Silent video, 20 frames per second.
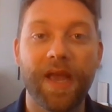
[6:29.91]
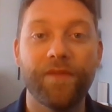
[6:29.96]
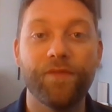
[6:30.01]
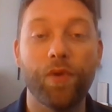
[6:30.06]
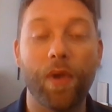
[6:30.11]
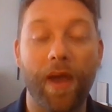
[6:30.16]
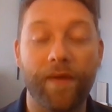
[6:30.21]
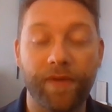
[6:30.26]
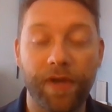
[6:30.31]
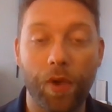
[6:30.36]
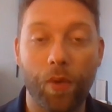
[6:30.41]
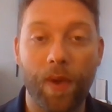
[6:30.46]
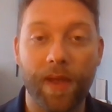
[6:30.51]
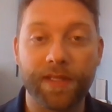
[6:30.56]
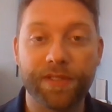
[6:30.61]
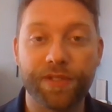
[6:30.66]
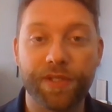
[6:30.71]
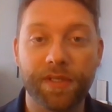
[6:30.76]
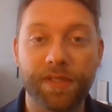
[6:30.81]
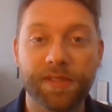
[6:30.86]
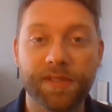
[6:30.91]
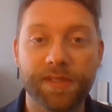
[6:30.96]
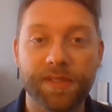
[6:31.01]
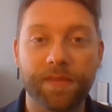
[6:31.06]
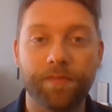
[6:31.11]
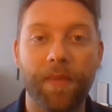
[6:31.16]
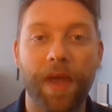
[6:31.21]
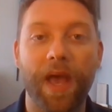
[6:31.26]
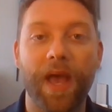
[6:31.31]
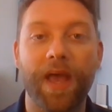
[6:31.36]
If you have any
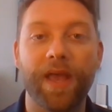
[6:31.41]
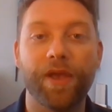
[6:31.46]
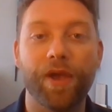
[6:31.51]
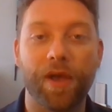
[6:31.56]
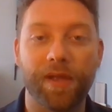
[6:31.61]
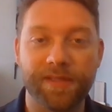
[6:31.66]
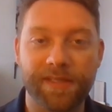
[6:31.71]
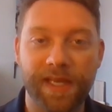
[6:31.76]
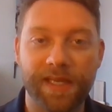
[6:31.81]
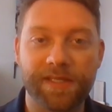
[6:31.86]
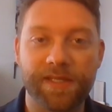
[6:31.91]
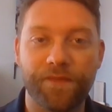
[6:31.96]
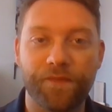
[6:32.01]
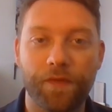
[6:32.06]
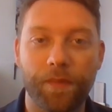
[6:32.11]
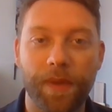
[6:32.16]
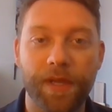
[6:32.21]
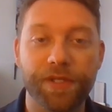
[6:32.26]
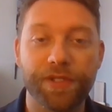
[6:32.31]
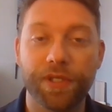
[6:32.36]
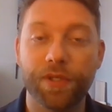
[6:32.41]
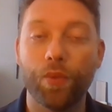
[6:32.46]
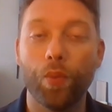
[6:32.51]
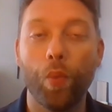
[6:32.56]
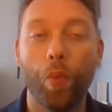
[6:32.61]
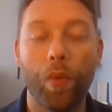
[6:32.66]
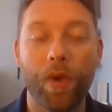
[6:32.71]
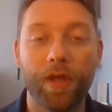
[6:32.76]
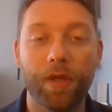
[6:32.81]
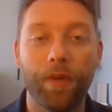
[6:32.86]
questions, my contact information
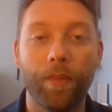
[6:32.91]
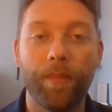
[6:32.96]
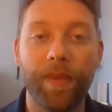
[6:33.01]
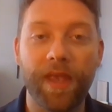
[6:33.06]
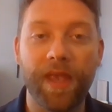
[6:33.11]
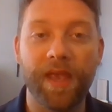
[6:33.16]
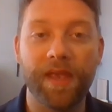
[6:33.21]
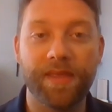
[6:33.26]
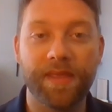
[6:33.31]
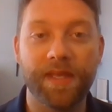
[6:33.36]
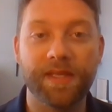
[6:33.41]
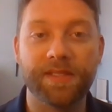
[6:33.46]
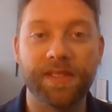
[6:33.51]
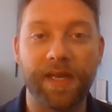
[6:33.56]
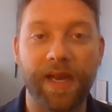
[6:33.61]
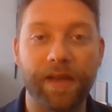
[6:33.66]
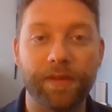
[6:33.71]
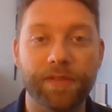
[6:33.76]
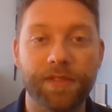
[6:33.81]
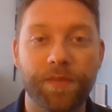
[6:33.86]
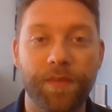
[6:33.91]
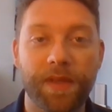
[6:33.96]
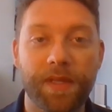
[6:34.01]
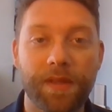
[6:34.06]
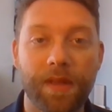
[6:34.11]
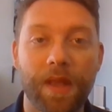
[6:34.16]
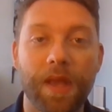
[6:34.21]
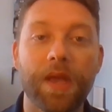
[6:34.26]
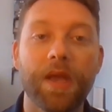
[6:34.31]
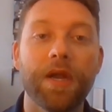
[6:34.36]
will be in this
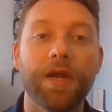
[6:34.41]
announcement,